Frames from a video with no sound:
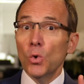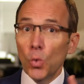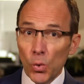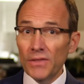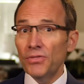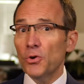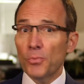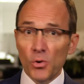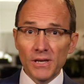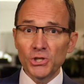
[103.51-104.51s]
with the
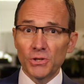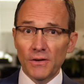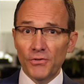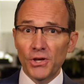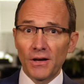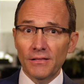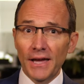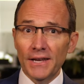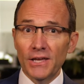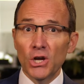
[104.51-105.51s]
permission of the young
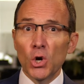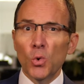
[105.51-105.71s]
lady,